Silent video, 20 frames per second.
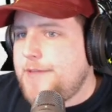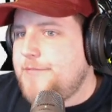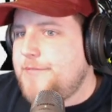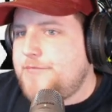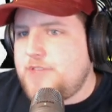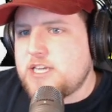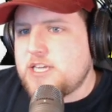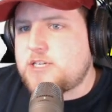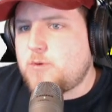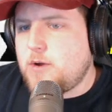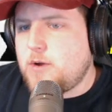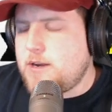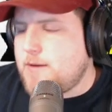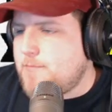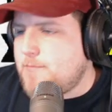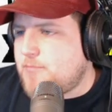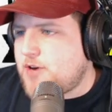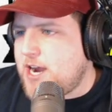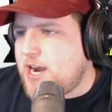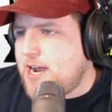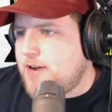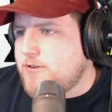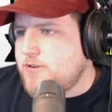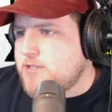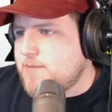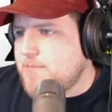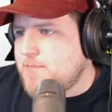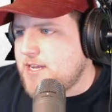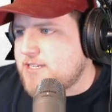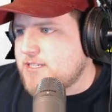This one,
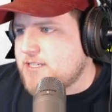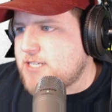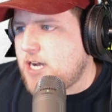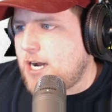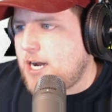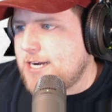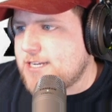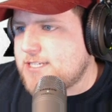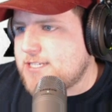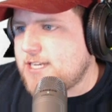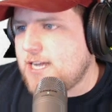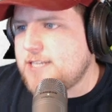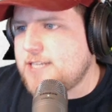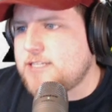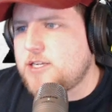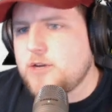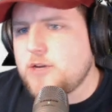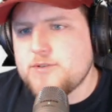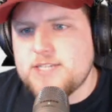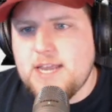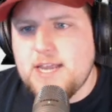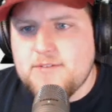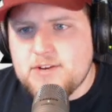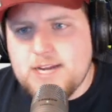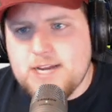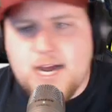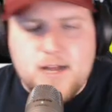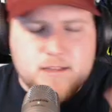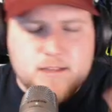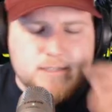Browns, makes a ton of sense. Go Zaven
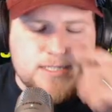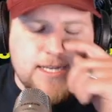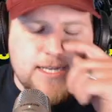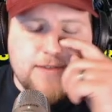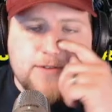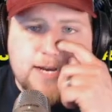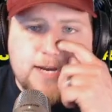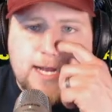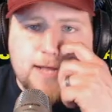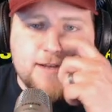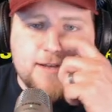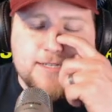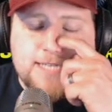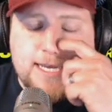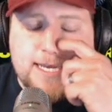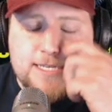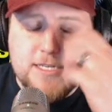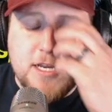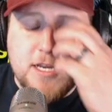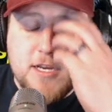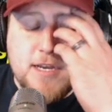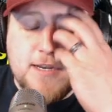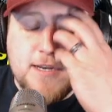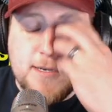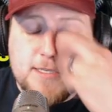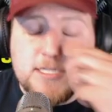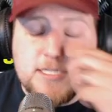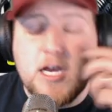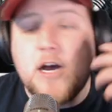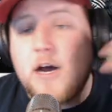Collins. Zaven Collins has
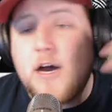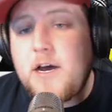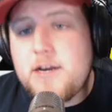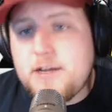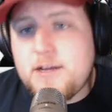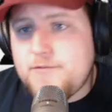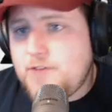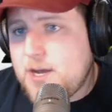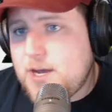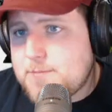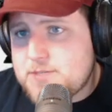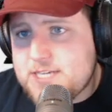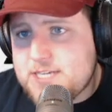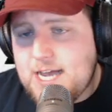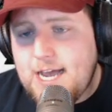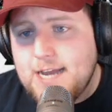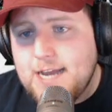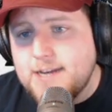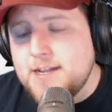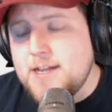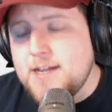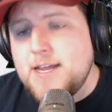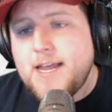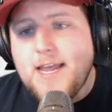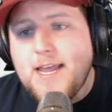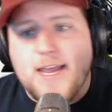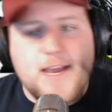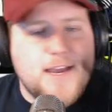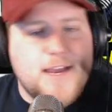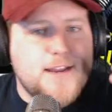a ton of upside,
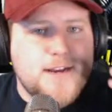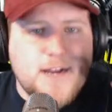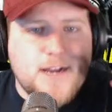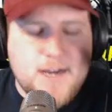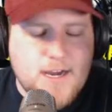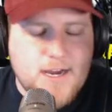and